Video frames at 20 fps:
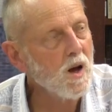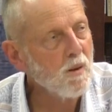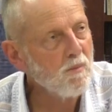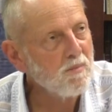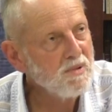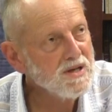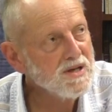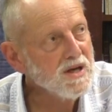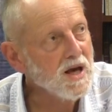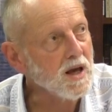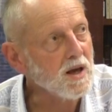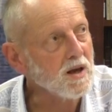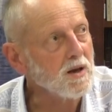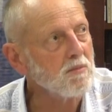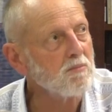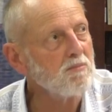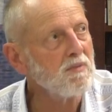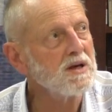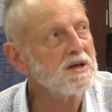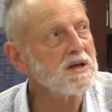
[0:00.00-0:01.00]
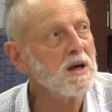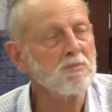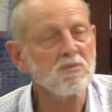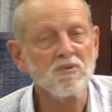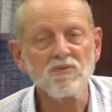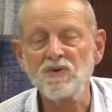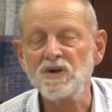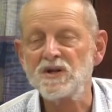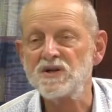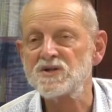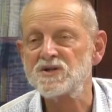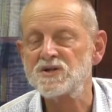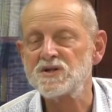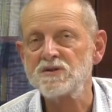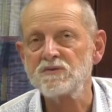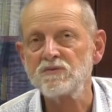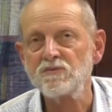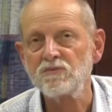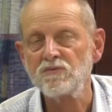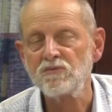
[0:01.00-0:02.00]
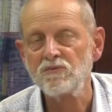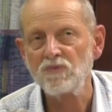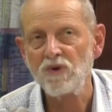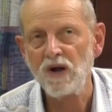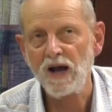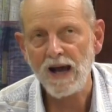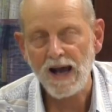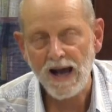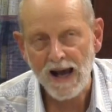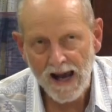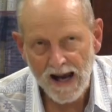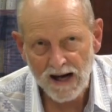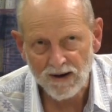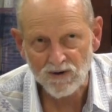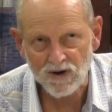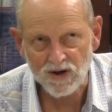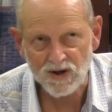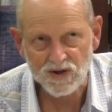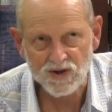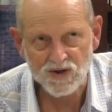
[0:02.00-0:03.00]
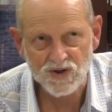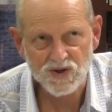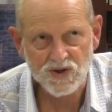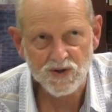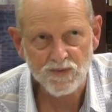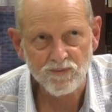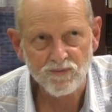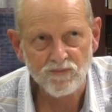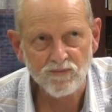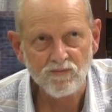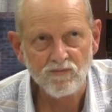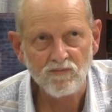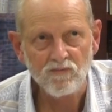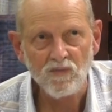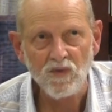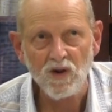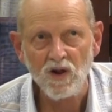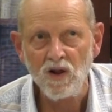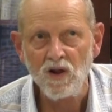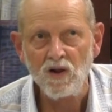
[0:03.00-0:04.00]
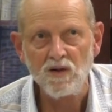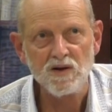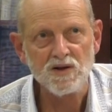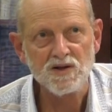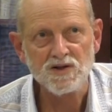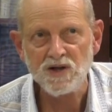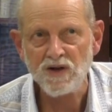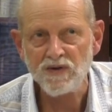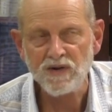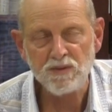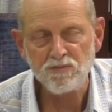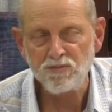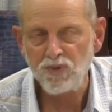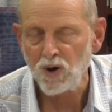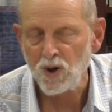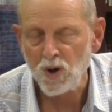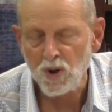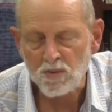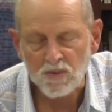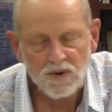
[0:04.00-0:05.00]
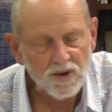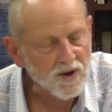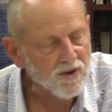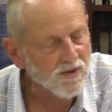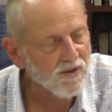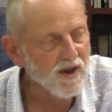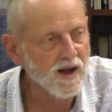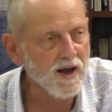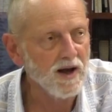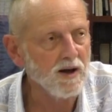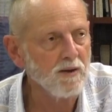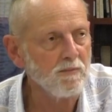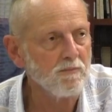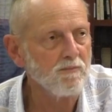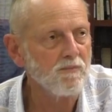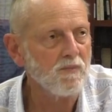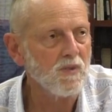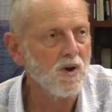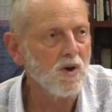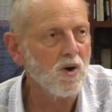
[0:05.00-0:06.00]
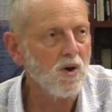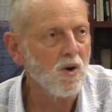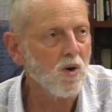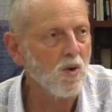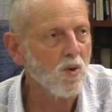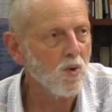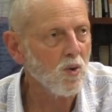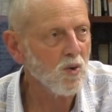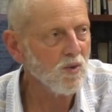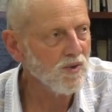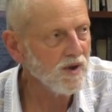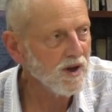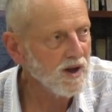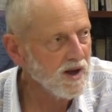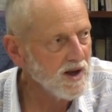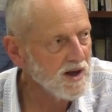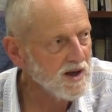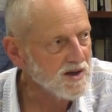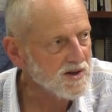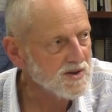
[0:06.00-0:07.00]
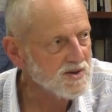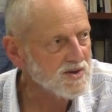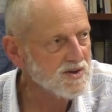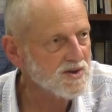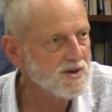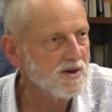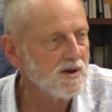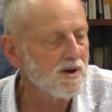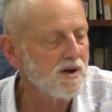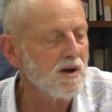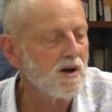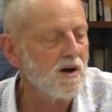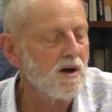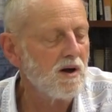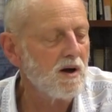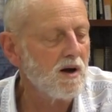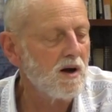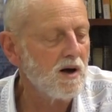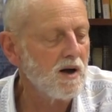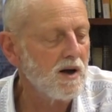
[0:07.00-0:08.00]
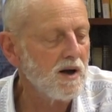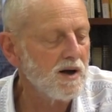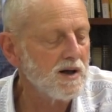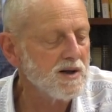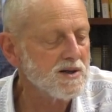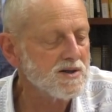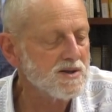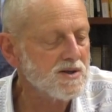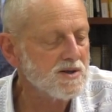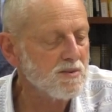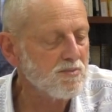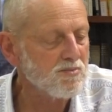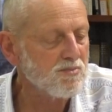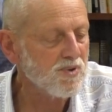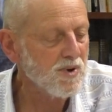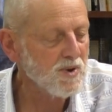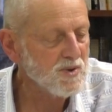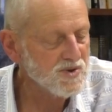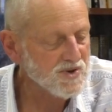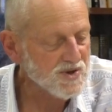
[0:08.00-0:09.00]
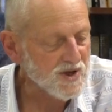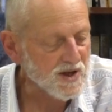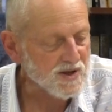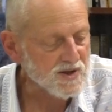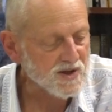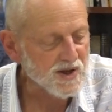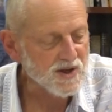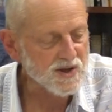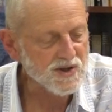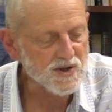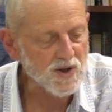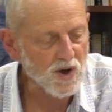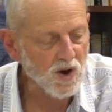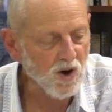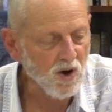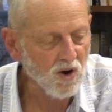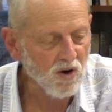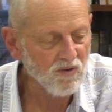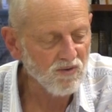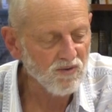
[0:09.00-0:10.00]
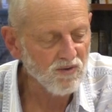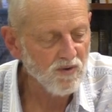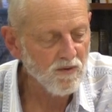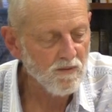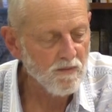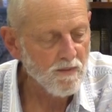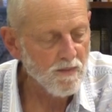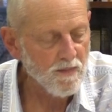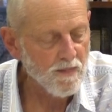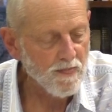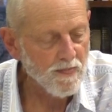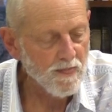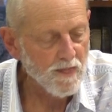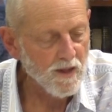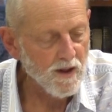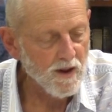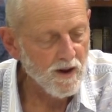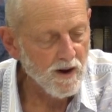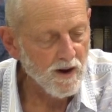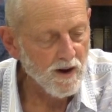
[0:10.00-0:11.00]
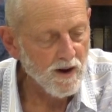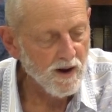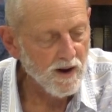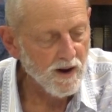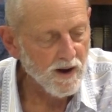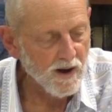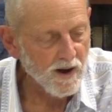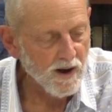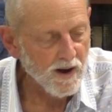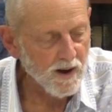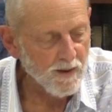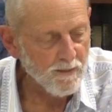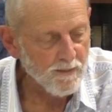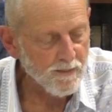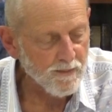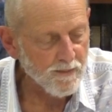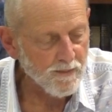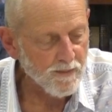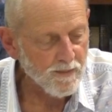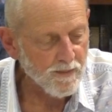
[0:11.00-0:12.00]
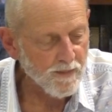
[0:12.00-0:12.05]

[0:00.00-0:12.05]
a being made up of these aggregates, there's nothing permanent there. All there is is the processes of um,